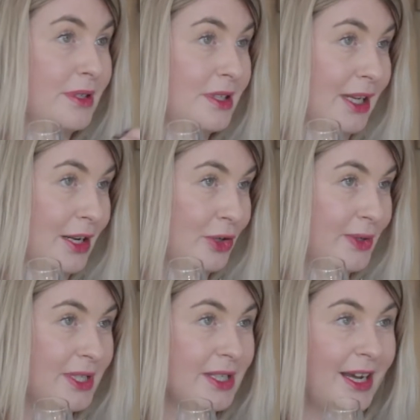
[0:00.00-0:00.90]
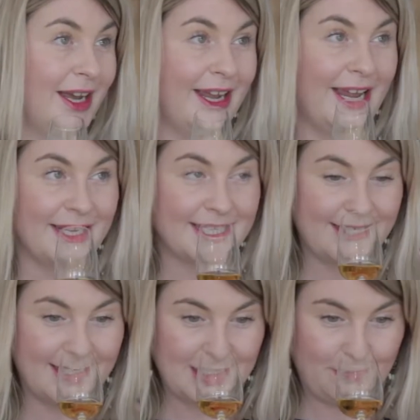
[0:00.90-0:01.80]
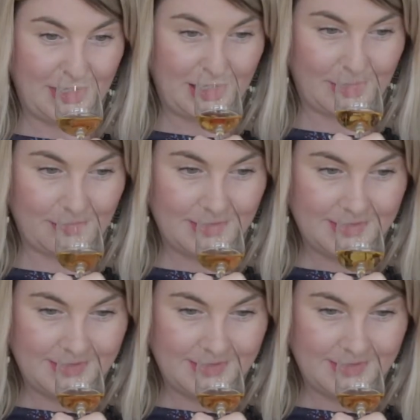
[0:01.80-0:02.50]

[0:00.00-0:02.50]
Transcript: to get used to that, and it starts to pick up